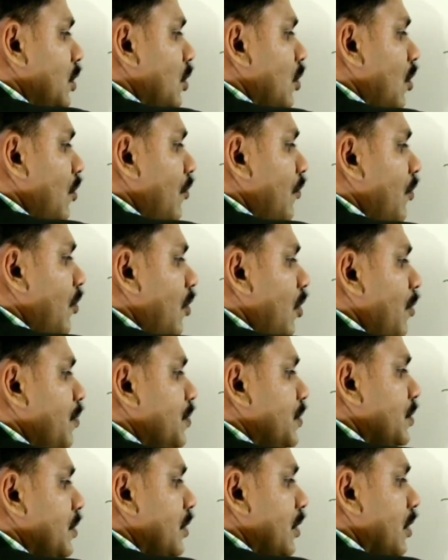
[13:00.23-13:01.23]
of
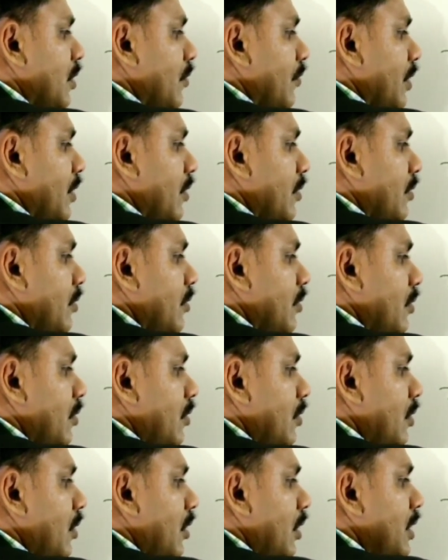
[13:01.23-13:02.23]
observer
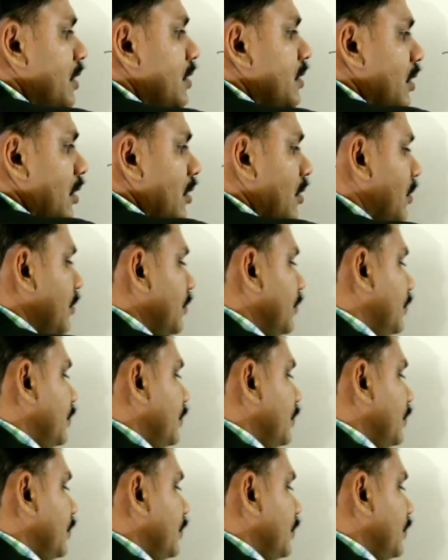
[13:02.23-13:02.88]
or listener.